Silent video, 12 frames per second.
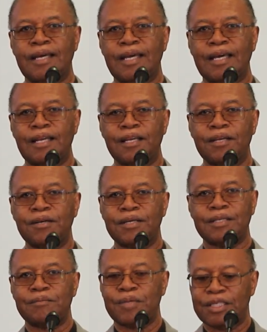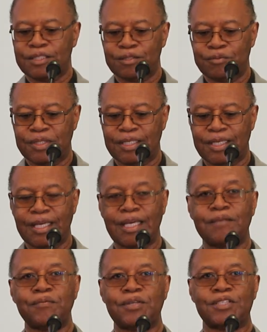and learn as much as we
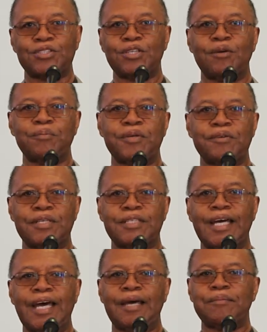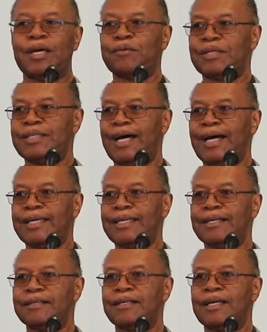can for the short period of time that we're down
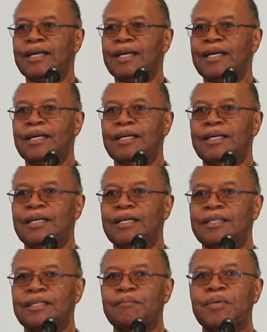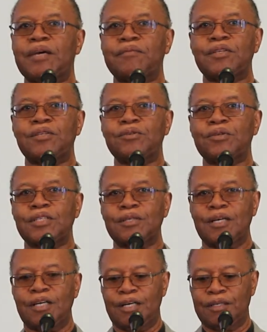here yeah. mm -hmm. to be able to do a,
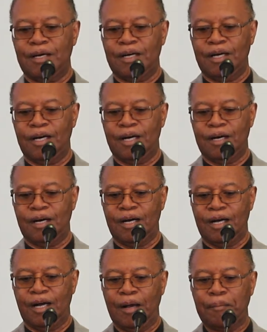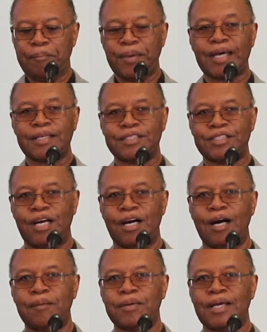a, a, a better
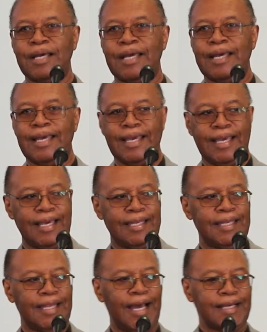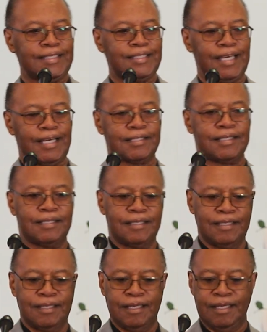job mm-hmm. and not just
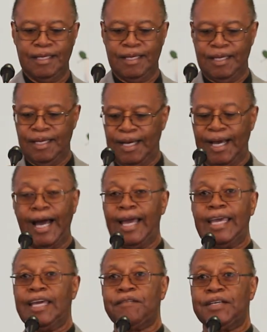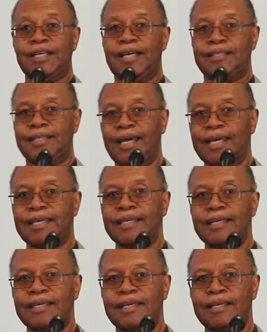our everyday thing.